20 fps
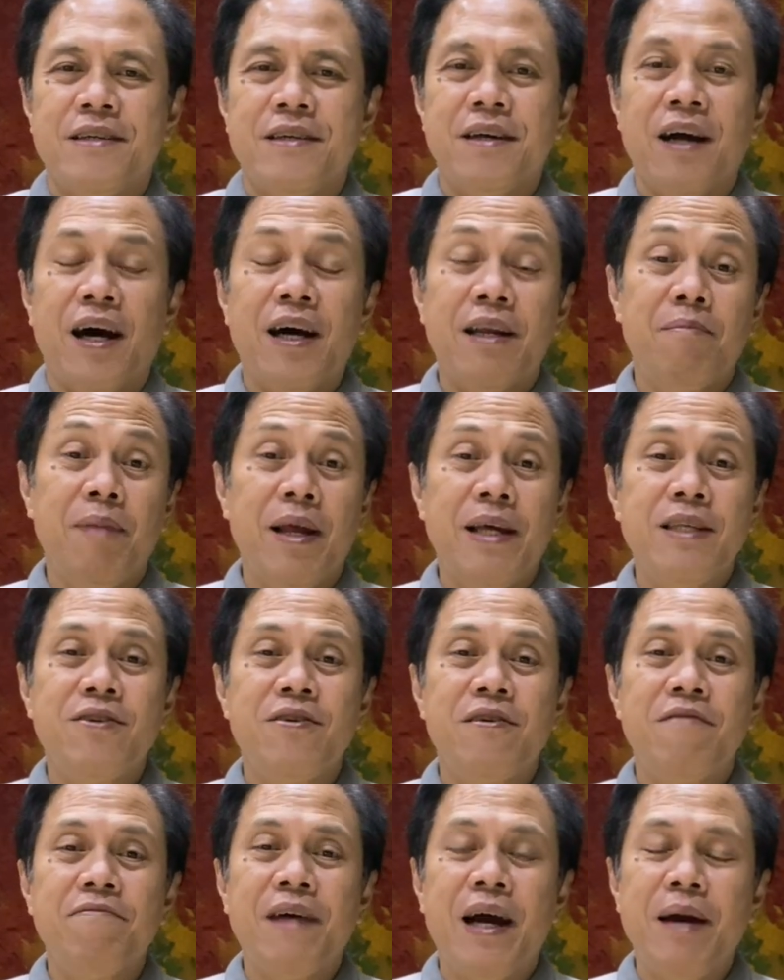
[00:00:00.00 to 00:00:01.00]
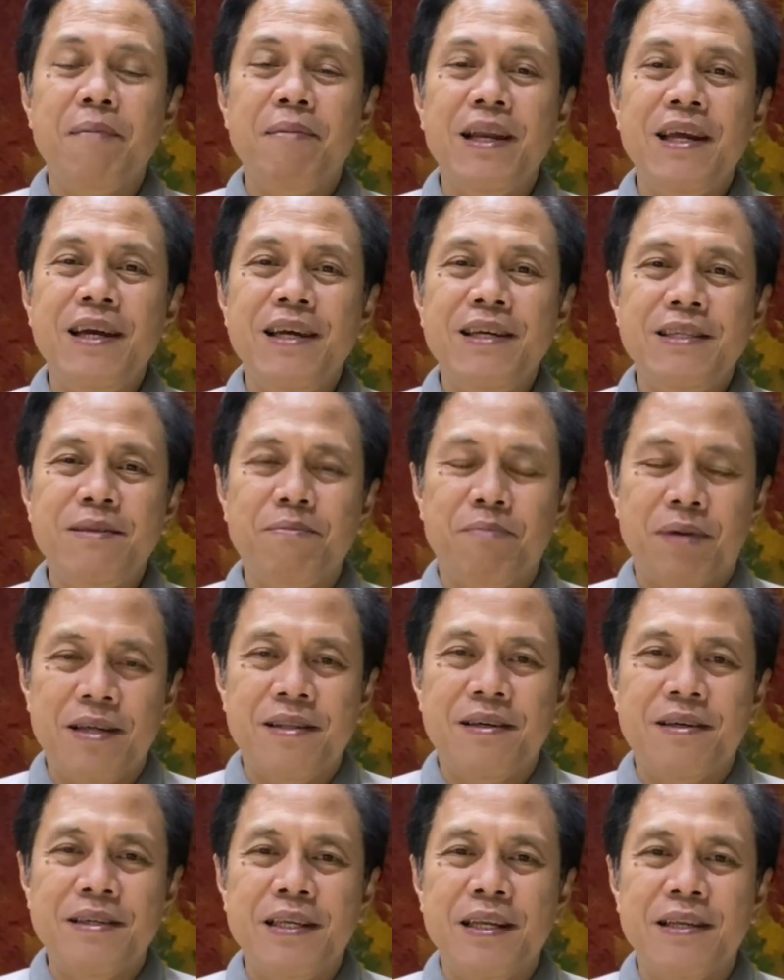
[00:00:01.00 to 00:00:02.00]
God bless your families,
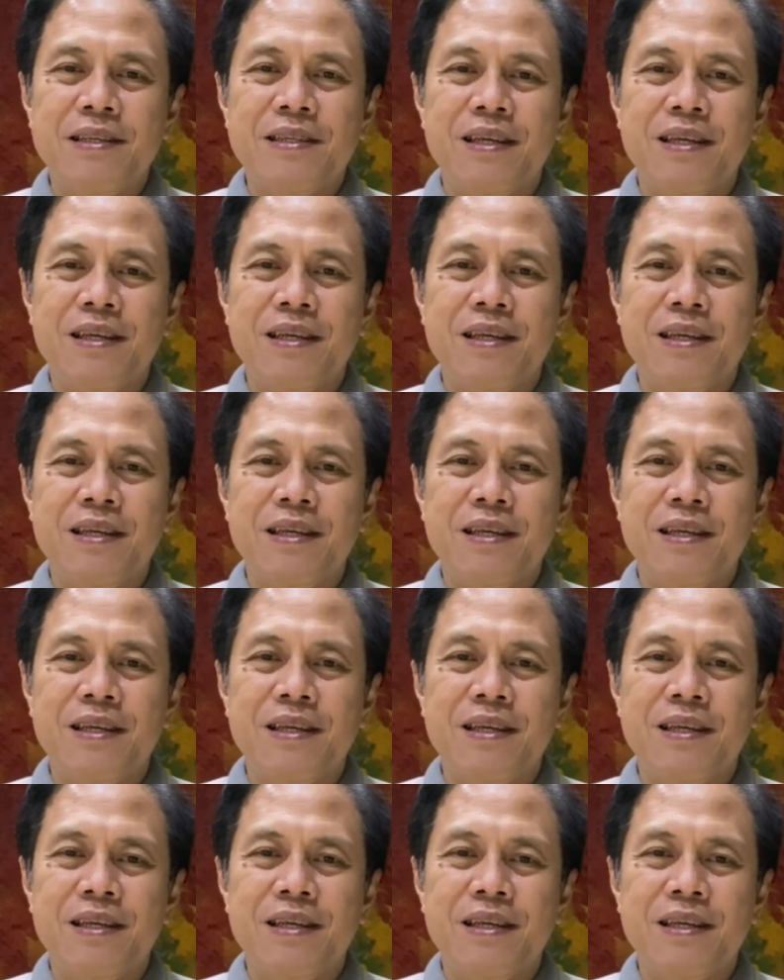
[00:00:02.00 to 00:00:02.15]
brothers and